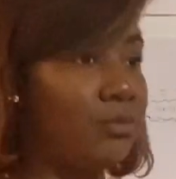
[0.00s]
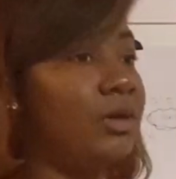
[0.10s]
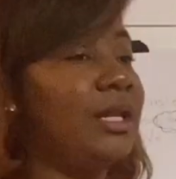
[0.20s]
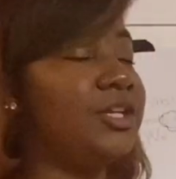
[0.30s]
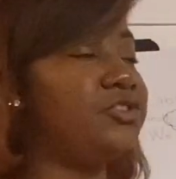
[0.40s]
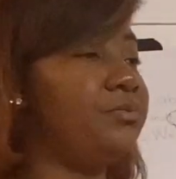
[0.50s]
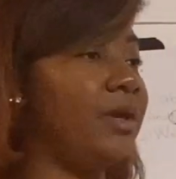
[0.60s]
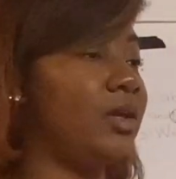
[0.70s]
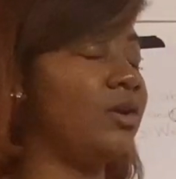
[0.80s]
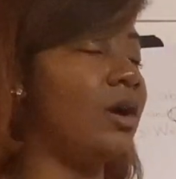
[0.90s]
will let you
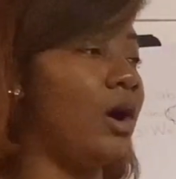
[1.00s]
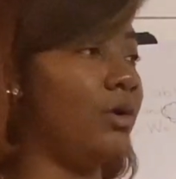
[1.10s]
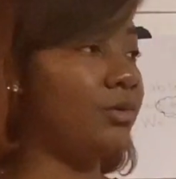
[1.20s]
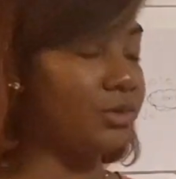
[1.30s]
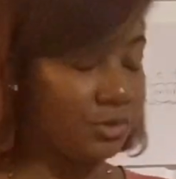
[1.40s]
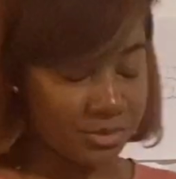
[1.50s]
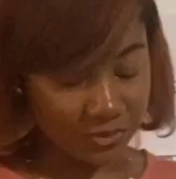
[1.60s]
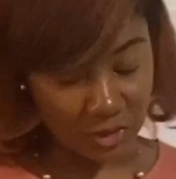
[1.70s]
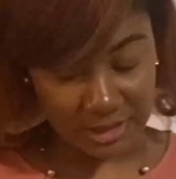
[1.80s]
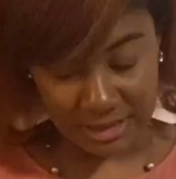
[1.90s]
pick your own groups
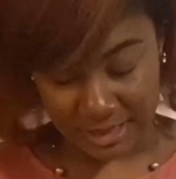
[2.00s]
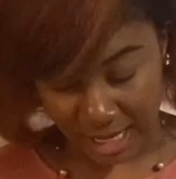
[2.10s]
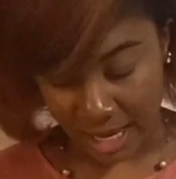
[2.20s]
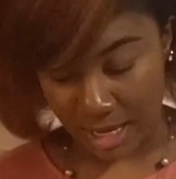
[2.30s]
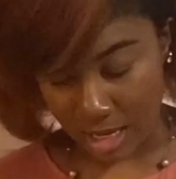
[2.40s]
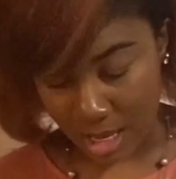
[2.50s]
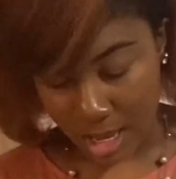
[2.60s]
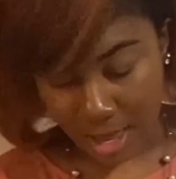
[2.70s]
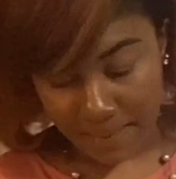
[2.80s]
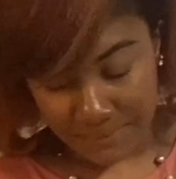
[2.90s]
for today.
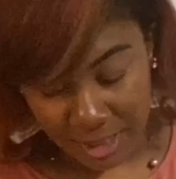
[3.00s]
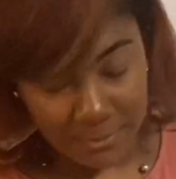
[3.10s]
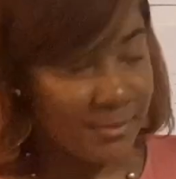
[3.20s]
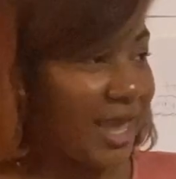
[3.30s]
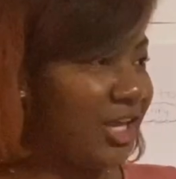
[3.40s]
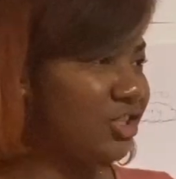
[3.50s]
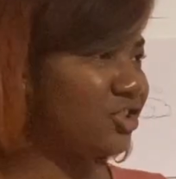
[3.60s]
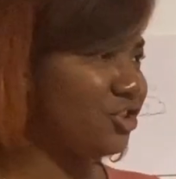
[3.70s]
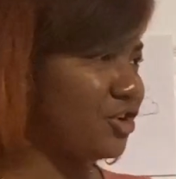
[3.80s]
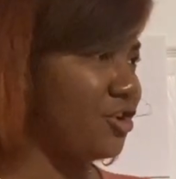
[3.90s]
But make
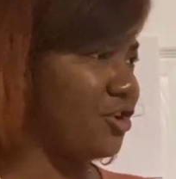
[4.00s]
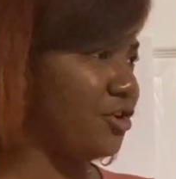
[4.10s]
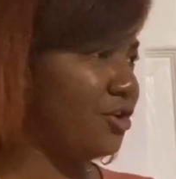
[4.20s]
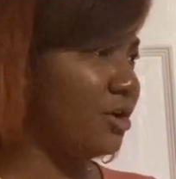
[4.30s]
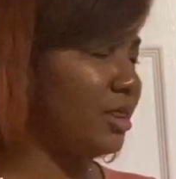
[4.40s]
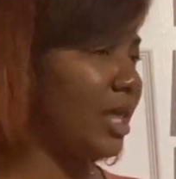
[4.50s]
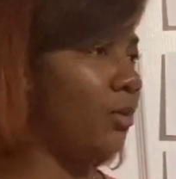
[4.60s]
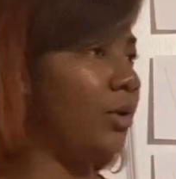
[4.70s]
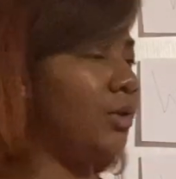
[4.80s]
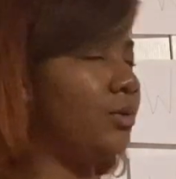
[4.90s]
sure
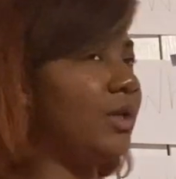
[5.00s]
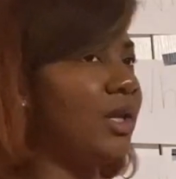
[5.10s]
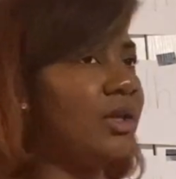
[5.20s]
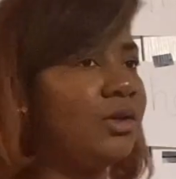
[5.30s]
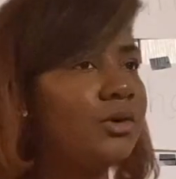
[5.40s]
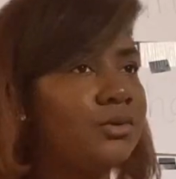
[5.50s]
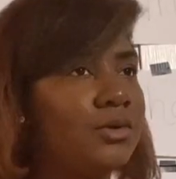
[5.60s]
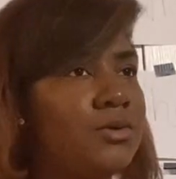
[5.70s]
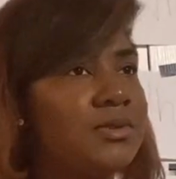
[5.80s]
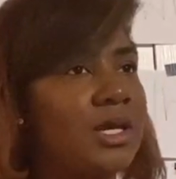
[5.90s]
that when you get in your
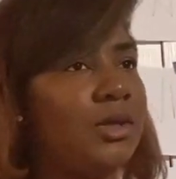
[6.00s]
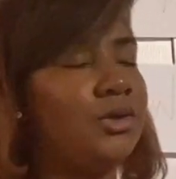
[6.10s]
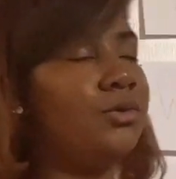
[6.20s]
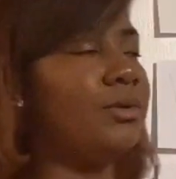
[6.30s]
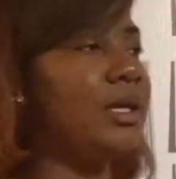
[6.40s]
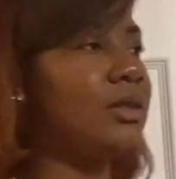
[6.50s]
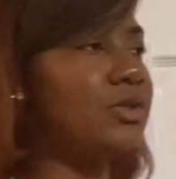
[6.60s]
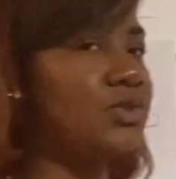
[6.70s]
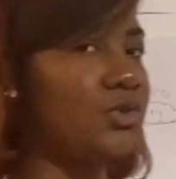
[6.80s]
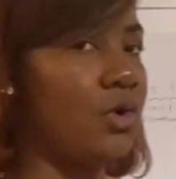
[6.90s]
groups and you read the
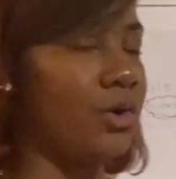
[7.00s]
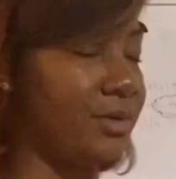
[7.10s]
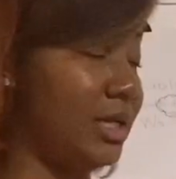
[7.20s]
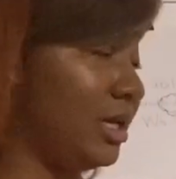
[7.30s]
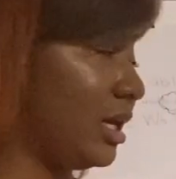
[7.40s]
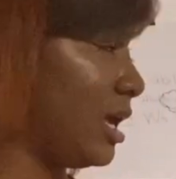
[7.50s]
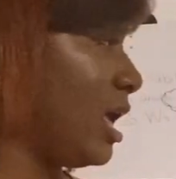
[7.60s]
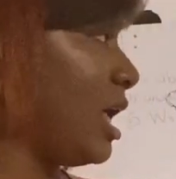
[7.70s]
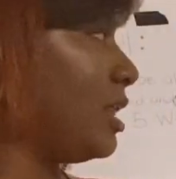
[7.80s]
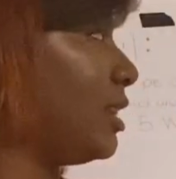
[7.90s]
story,
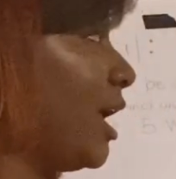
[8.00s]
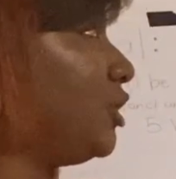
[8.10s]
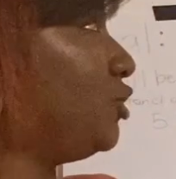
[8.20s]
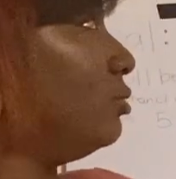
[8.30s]
that you